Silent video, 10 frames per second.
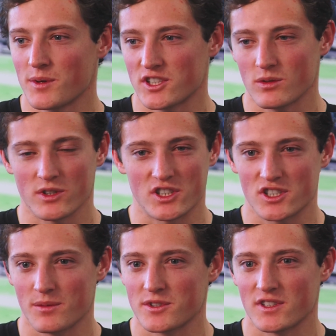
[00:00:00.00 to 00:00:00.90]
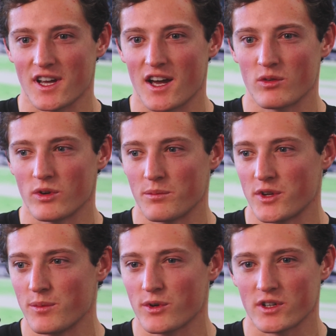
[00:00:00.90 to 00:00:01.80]
especially when the chips are down, when
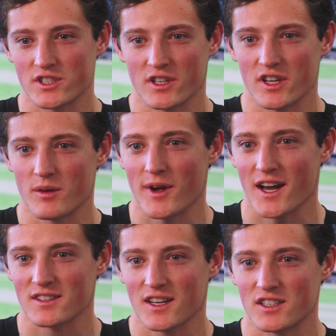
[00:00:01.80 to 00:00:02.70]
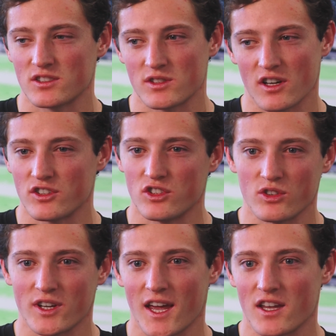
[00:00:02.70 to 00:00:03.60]
people are turning their backs against you, telling you
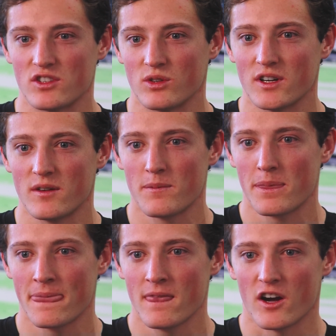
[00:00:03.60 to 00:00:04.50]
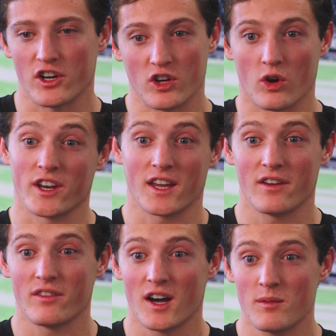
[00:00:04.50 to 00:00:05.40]
you can't do it? Are you going to
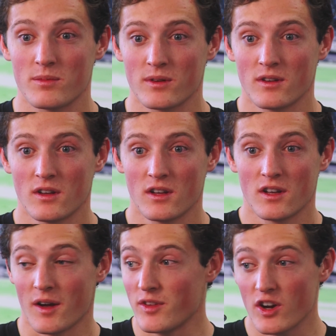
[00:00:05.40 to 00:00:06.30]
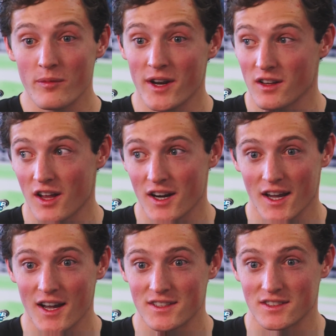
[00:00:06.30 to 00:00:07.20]
give up? I mean, there have been a lot of
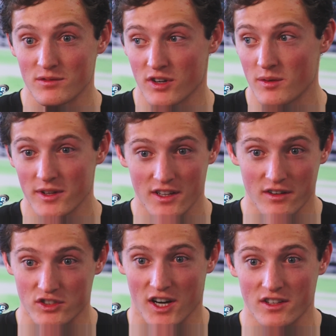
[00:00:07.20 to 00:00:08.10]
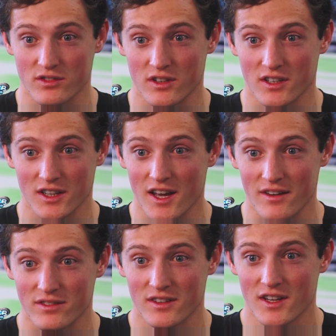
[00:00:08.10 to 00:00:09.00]
guys in front of me that have transferred and
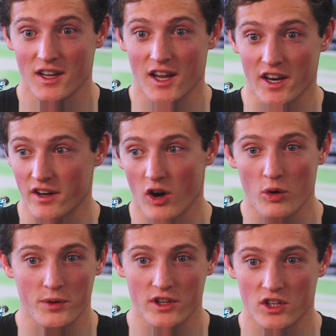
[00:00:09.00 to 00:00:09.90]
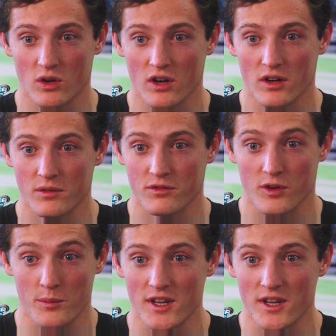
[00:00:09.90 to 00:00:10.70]
left, and it opened the door for